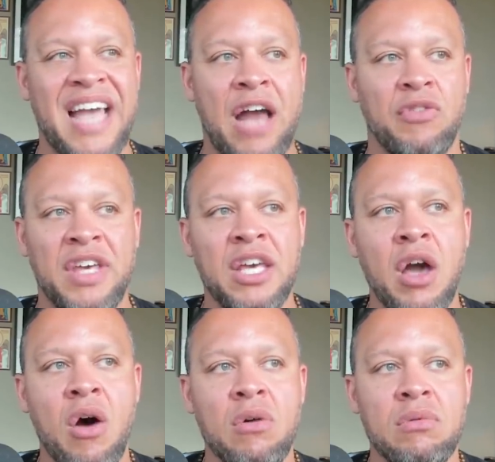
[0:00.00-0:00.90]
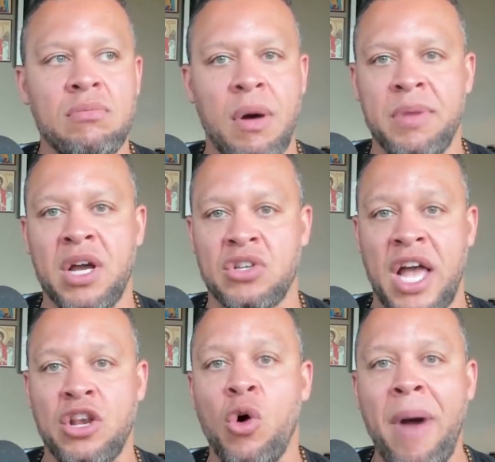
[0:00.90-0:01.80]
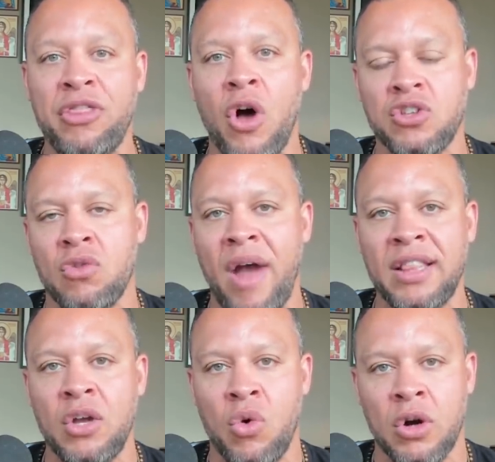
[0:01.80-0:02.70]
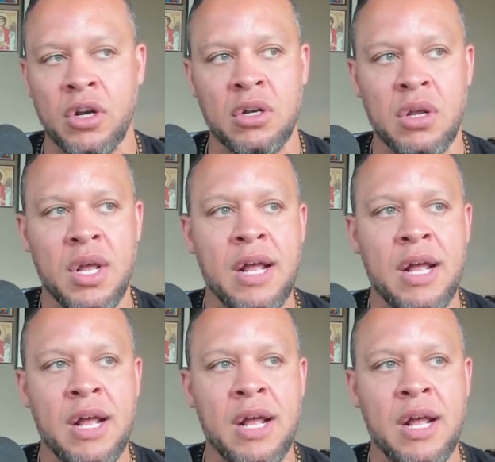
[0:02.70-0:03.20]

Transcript: out of ego, but because I know my thoughts are rightly ordered,